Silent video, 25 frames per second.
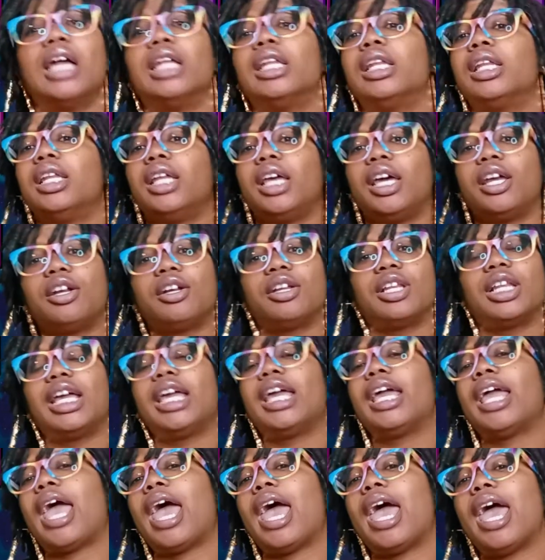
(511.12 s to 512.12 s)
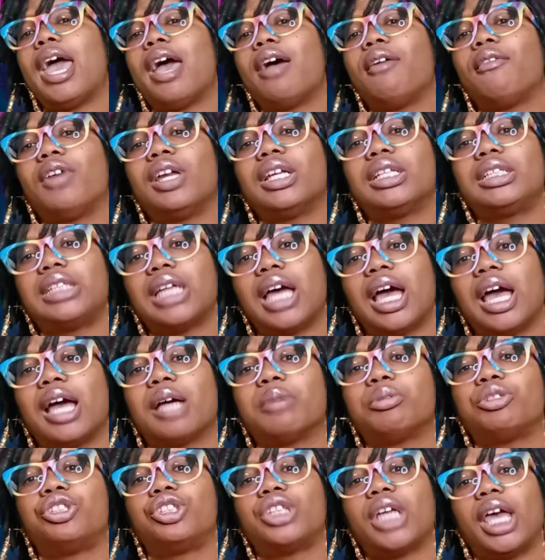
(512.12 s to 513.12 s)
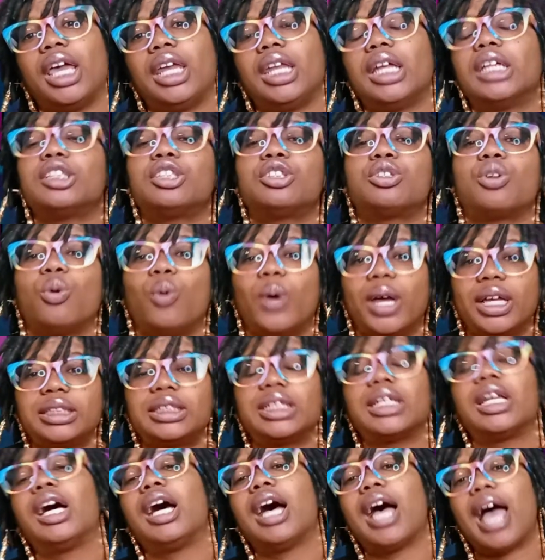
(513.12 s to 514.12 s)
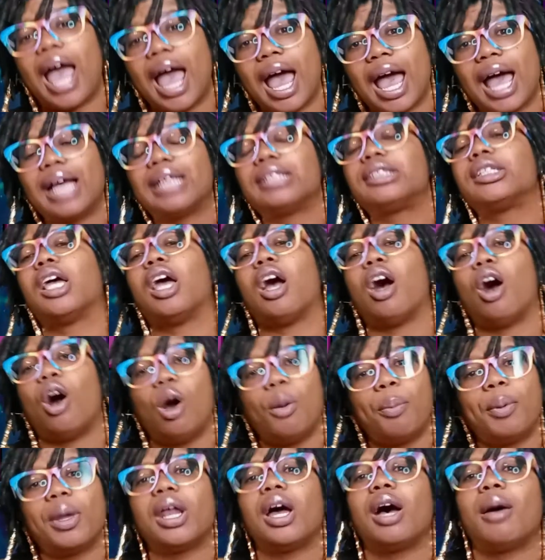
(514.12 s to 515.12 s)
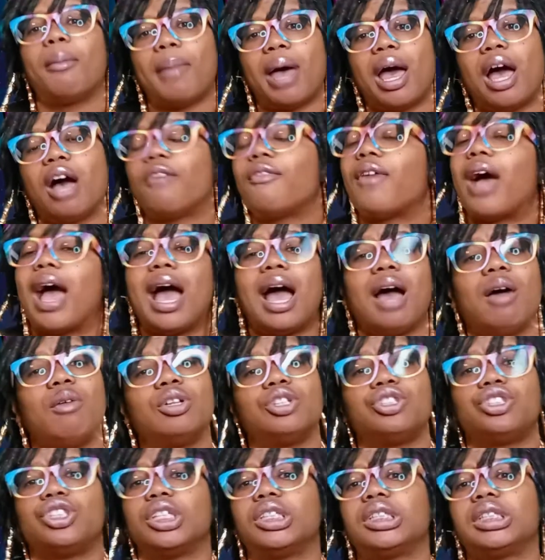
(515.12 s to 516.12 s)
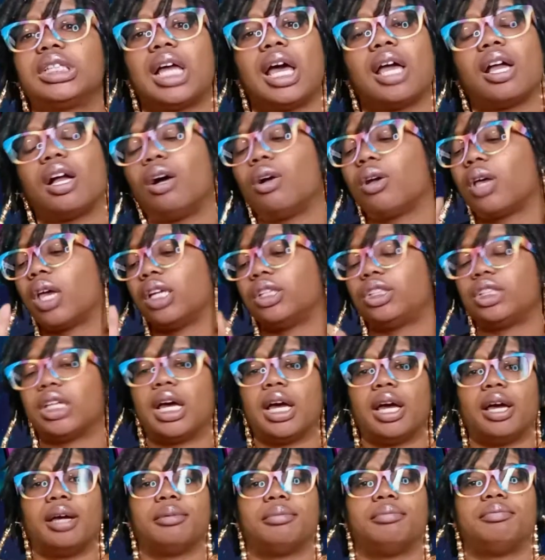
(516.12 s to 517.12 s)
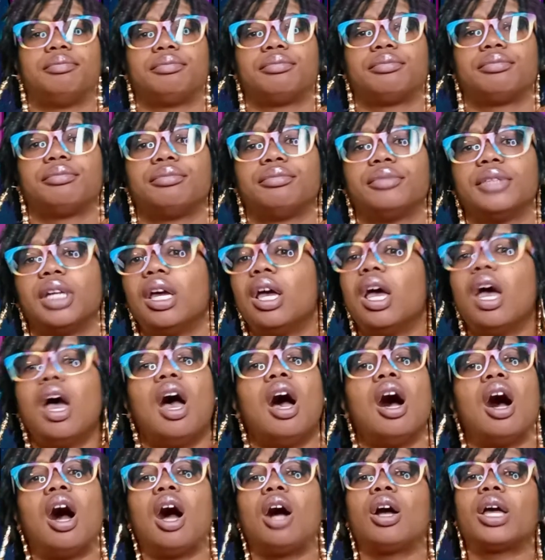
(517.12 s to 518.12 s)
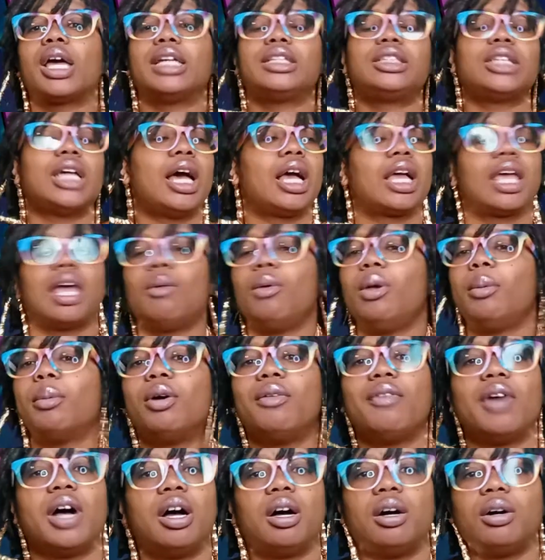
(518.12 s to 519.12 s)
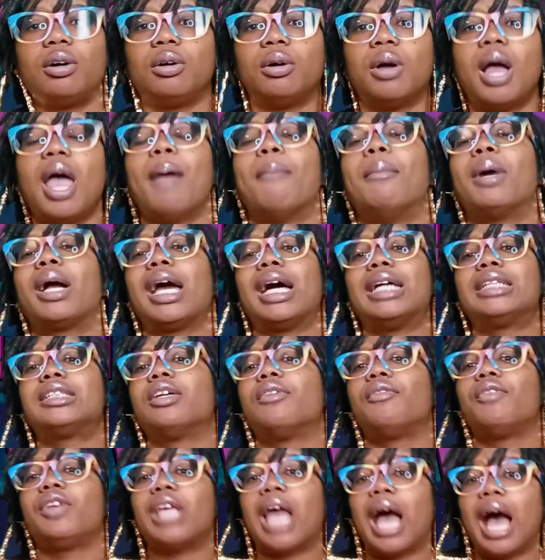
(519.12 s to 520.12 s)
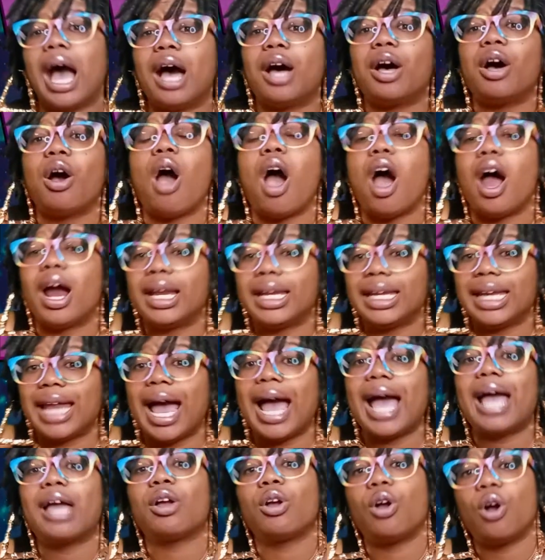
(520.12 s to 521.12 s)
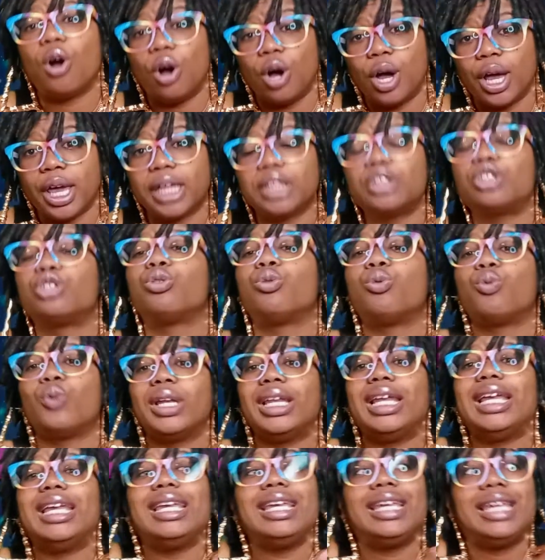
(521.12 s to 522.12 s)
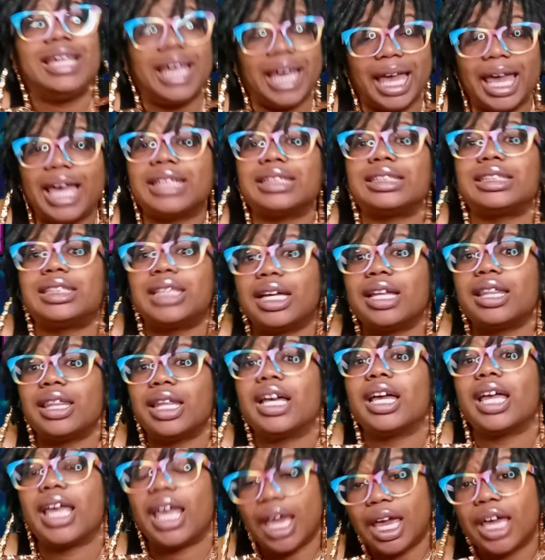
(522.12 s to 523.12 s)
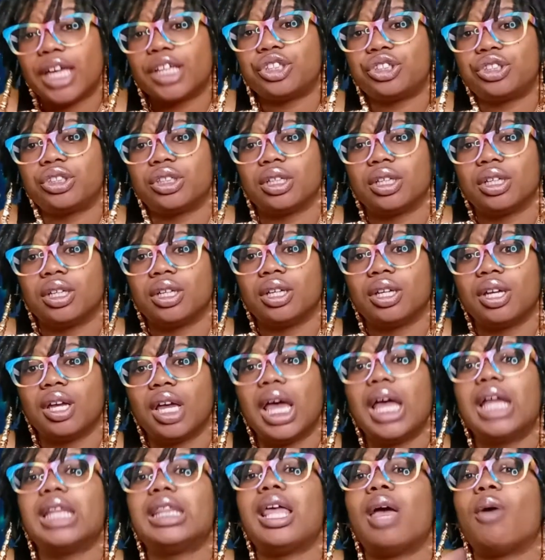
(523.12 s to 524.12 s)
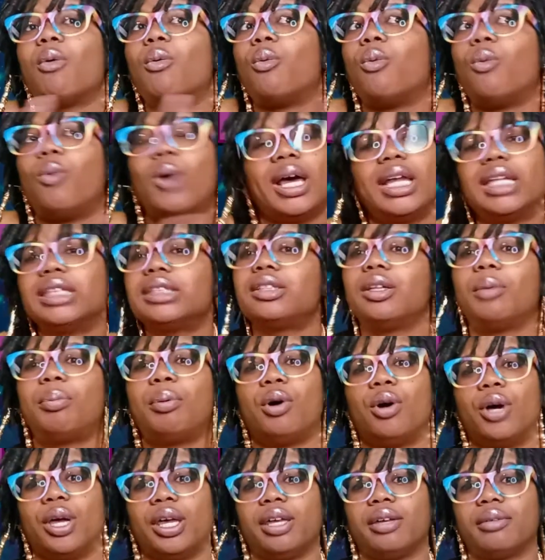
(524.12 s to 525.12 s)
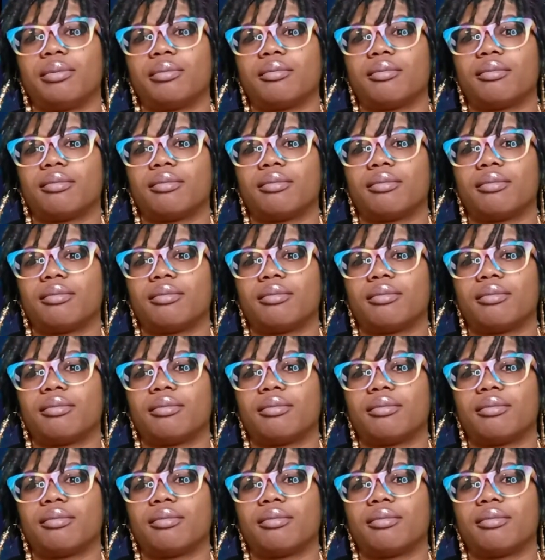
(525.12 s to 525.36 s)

Literally every time Shayna squinted her eyes and opened her mouth, I was just like, okay, child Okay, y'all, can we move on? Because if y'all are not going to really get to the ish, then what is the point?